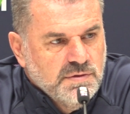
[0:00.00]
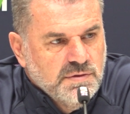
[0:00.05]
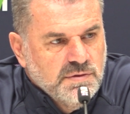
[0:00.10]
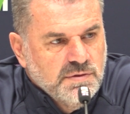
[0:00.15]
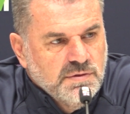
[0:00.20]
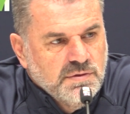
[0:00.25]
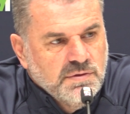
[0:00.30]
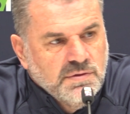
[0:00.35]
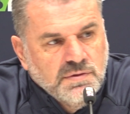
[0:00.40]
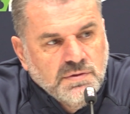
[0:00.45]

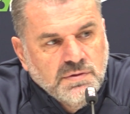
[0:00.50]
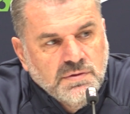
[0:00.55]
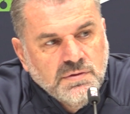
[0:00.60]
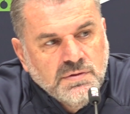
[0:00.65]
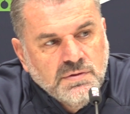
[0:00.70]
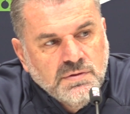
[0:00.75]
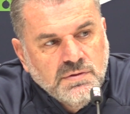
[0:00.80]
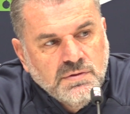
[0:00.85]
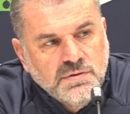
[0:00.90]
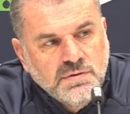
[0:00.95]

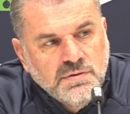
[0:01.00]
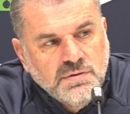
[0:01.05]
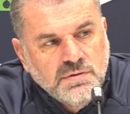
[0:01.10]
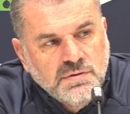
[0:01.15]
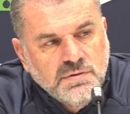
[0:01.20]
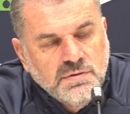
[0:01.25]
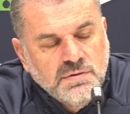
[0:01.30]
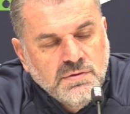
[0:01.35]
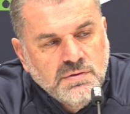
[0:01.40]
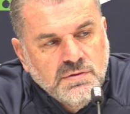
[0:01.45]

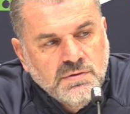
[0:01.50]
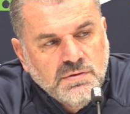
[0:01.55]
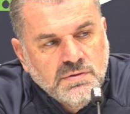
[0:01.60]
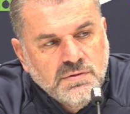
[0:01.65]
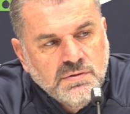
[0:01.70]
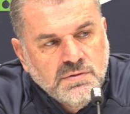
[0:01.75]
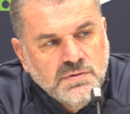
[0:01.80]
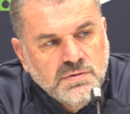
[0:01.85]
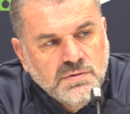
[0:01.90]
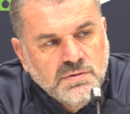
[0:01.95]

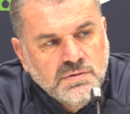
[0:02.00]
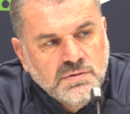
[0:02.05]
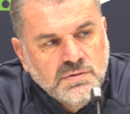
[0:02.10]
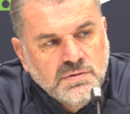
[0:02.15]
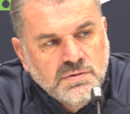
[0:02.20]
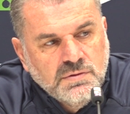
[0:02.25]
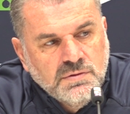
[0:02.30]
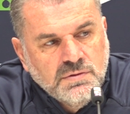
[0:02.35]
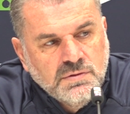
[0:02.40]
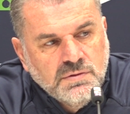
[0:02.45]

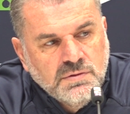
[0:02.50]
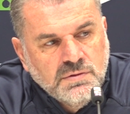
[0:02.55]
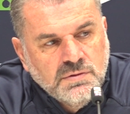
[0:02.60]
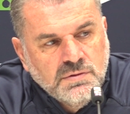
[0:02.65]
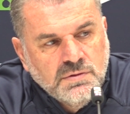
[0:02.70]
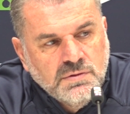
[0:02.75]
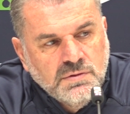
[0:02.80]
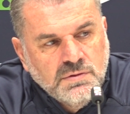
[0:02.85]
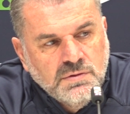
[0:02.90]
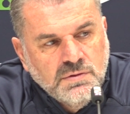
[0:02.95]

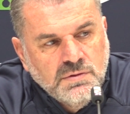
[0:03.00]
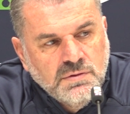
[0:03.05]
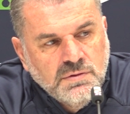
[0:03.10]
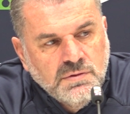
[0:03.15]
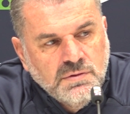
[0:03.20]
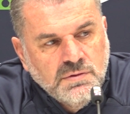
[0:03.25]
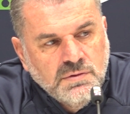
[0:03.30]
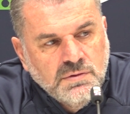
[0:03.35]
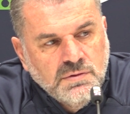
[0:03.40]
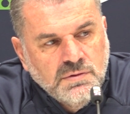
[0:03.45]

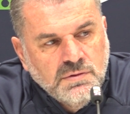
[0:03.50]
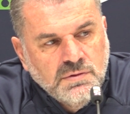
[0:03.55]
No one is speaking in this clip.